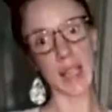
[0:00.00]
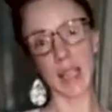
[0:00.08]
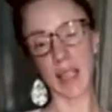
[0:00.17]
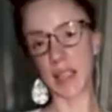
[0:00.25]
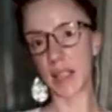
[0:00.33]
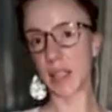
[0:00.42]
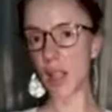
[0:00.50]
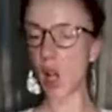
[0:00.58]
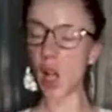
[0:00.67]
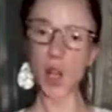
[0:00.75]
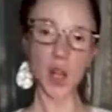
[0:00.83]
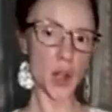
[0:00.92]
and
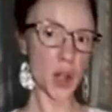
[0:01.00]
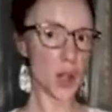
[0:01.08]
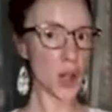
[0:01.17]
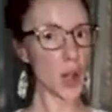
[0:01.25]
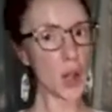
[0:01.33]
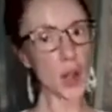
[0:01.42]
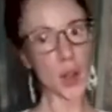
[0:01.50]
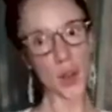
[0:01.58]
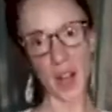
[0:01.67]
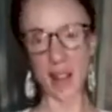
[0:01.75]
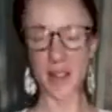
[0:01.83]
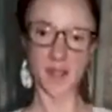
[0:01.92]
all
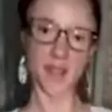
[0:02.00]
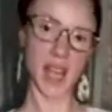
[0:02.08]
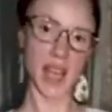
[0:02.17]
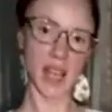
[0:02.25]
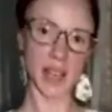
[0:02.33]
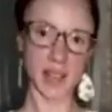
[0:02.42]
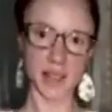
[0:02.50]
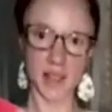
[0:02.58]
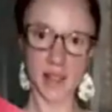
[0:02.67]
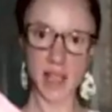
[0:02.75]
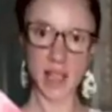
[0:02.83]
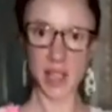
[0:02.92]
the rest of that
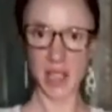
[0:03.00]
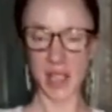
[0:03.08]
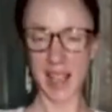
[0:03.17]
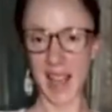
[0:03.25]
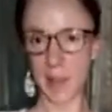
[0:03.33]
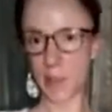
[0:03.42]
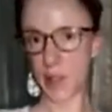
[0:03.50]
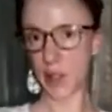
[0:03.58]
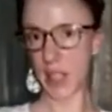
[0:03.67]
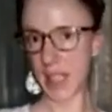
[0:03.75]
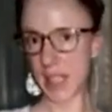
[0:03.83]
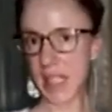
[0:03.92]
is the knobs
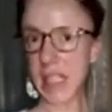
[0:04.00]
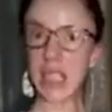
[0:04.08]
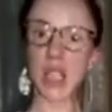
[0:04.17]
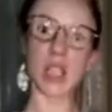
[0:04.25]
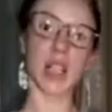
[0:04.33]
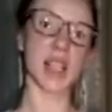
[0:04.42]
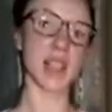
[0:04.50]
are in here.